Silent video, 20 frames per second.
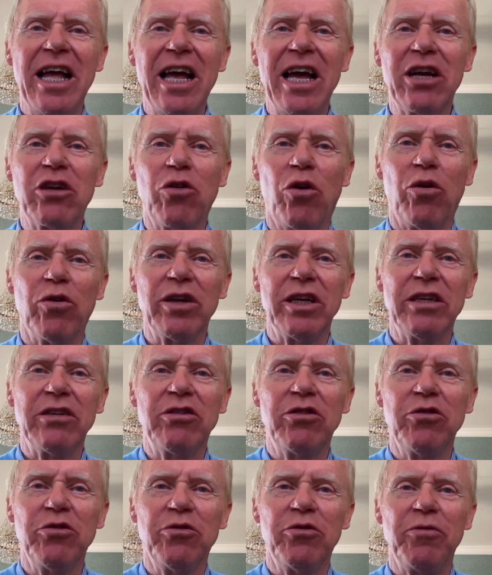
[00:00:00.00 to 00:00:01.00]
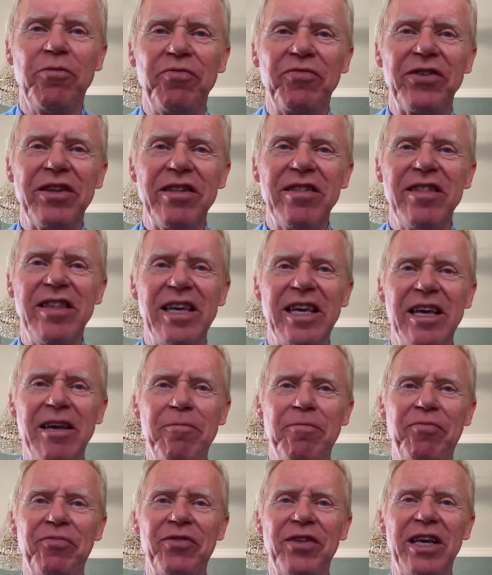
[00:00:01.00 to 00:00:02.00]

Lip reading: according to the